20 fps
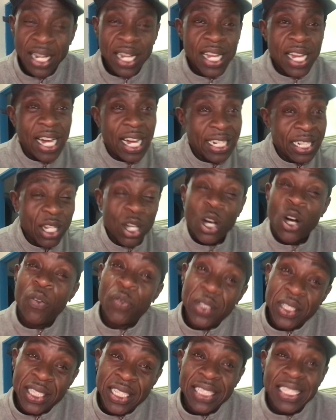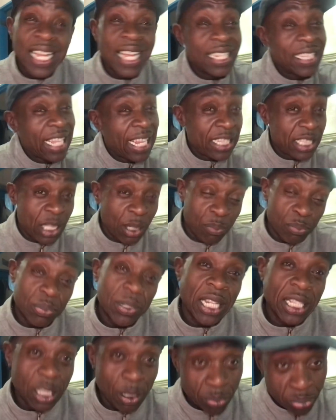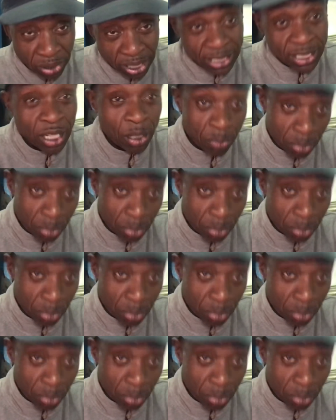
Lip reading: And obviously, that's a Brexit